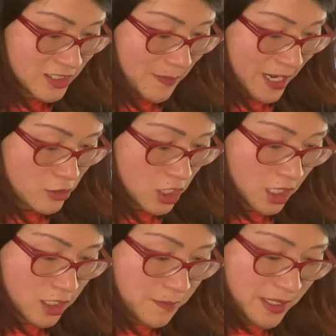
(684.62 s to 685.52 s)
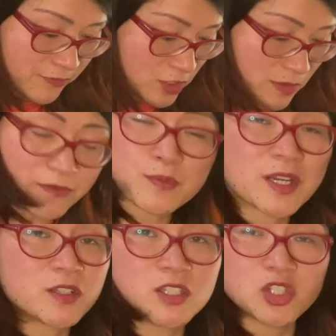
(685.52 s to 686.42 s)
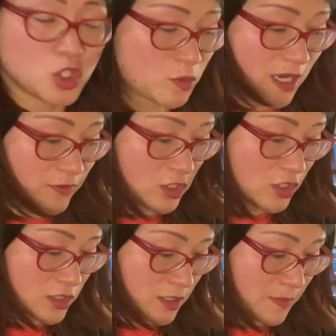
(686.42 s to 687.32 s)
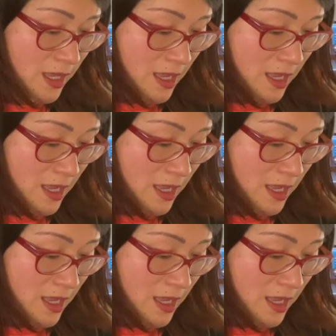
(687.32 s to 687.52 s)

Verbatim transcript: some extra color, but if you don't have spring onions, you don't have to use them,